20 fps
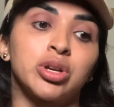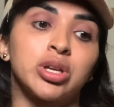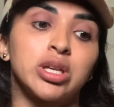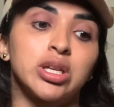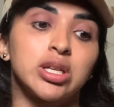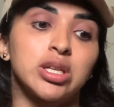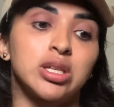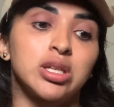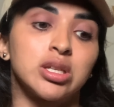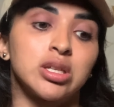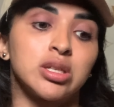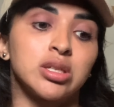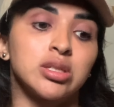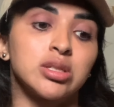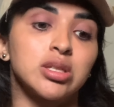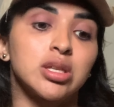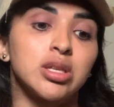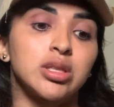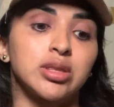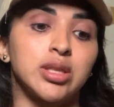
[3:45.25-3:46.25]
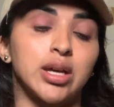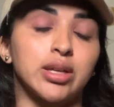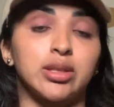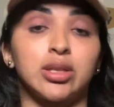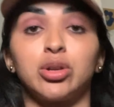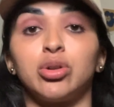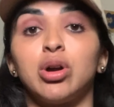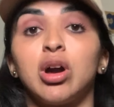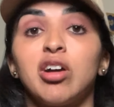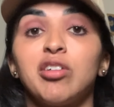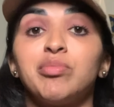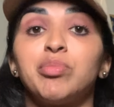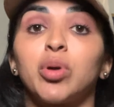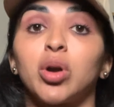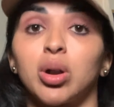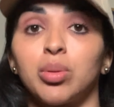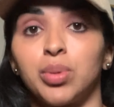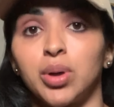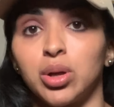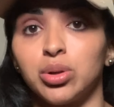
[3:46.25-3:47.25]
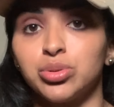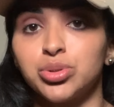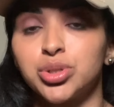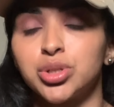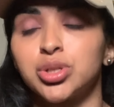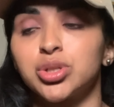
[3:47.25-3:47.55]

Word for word: is that they don't have barbells.